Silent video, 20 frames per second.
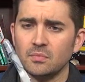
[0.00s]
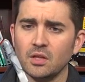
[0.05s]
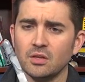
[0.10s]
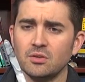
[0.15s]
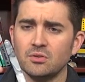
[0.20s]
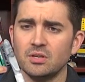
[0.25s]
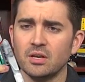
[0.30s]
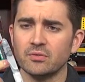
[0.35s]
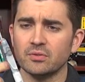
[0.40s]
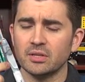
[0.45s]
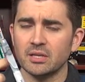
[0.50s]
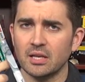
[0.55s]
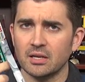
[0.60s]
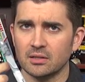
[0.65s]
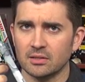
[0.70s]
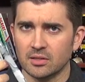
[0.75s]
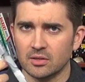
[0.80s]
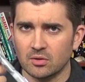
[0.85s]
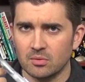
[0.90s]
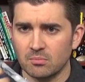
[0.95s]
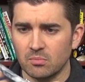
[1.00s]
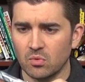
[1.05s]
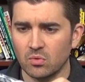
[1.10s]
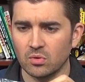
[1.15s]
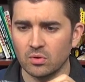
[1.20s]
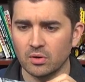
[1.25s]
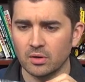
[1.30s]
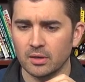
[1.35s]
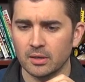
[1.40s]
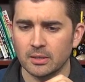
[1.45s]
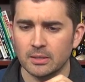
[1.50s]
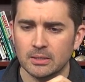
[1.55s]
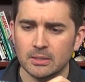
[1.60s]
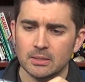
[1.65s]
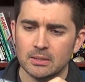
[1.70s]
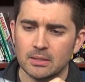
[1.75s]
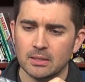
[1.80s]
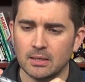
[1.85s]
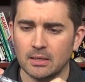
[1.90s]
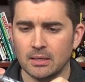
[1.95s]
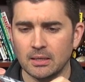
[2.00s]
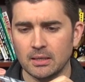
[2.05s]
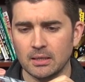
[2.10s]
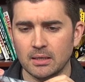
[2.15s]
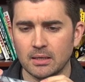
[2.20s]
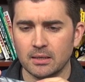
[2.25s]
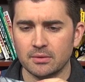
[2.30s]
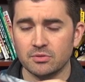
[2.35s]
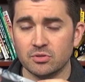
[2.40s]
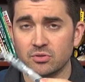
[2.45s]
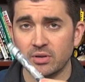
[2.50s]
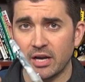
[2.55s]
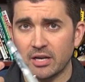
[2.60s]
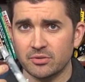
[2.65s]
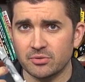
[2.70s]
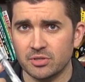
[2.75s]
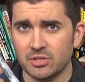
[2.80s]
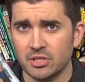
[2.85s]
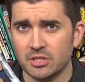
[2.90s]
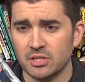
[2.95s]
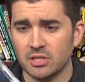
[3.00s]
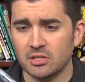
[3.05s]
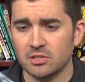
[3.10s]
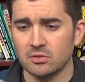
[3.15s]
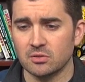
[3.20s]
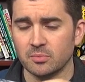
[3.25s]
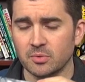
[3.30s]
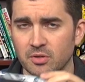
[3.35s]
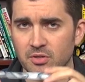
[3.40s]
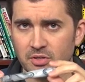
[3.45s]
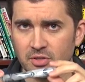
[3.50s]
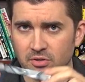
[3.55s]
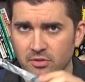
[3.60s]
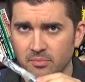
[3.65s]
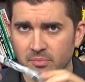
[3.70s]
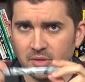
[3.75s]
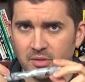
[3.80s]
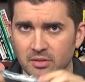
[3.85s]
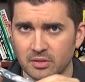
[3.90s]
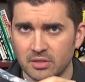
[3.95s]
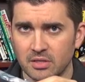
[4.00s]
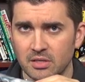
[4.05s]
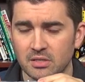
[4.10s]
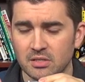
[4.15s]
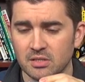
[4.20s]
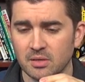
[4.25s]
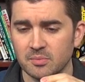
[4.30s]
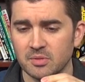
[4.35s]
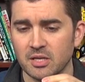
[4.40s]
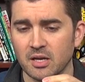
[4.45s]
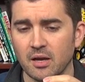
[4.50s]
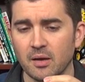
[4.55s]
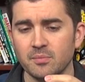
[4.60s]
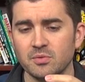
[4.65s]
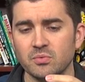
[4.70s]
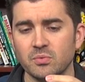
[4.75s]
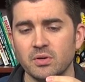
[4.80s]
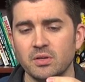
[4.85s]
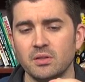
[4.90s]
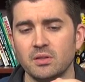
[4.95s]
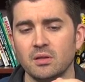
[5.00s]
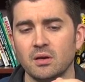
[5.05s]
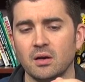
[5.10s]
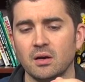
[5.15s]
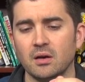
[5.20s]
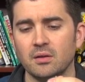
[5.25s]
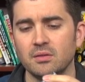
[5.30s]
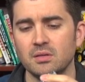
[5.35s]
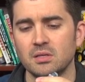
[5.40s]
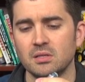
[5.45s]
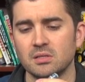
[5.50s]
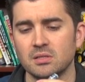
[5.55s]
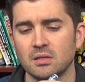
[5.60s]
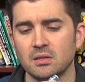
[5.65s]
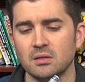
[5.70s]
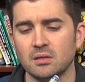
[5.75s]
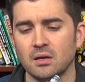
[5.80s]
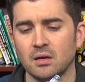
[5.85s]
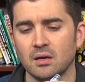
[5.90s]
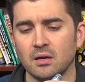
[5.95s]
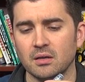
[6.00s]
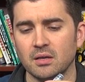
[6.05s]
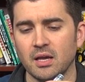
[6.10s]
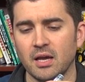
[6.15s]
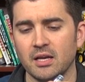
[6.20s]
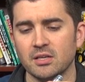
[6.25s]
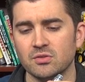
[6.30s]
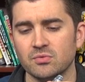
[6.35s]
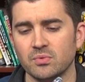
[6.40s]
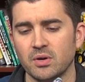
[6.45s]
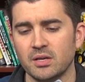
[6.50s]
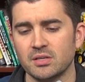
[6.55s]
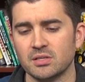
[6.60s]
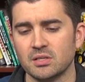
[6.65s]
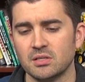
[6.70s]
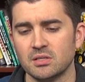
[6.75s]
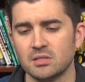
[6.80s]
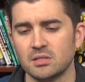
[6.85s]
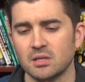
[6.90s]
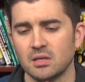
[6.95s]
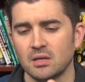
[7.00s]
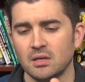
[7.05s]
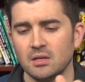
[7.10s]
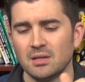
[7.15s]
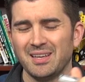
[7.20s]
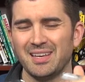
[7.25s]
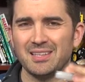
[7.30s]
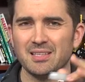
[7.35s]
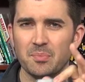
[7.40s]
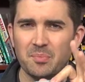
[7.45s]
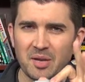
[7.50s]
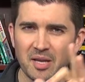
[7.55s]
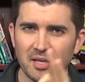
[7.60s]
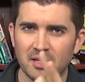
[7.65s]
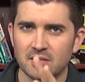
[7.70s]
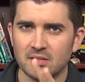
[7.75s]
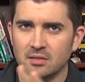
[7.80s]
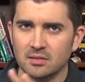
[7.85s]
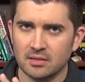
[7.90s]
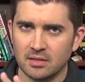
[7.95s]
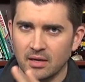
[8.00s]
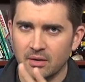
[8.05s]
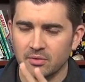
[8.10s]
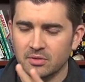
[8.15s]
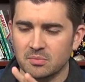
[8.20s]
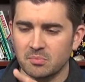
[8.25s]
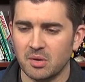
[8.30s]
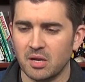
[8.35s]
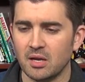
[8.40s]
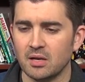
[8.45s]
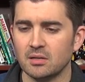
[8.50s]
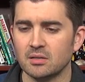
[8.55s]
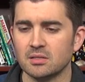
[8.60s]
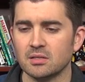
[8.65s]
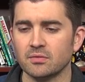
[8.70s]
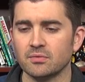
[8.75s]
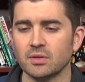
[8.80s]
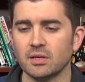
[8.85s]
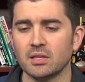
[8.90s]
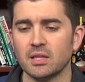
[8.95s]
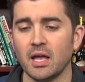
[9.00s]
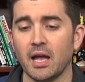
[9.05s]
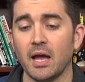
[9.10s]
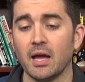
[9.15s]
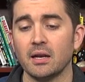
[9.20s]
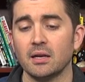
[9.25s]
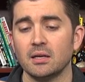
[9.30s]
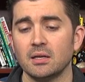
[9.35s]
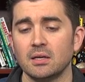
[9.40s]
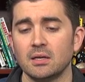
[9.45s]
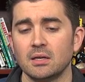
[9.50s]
You definitely get a little more uh, scratch resistance, a little more durability sometimes with uh, these uh, cast resins. It depends on how it's made and stuff like that.